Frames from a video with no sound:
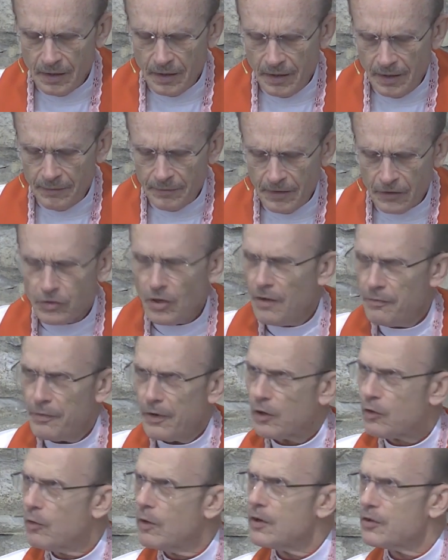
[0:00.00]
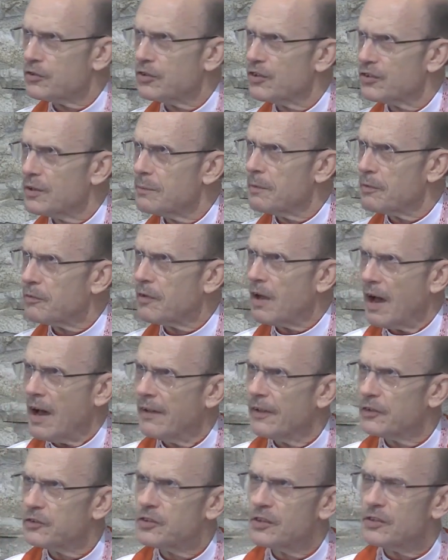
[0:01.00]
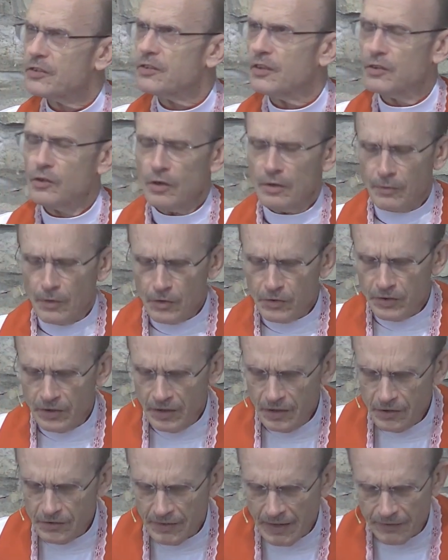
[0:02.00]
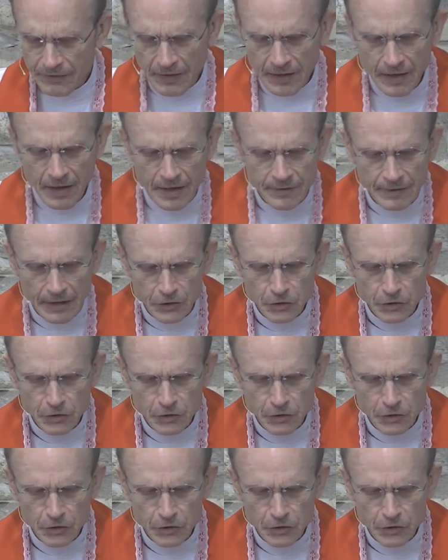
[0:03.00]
uh, it's often a criticism of colleges and universities that they,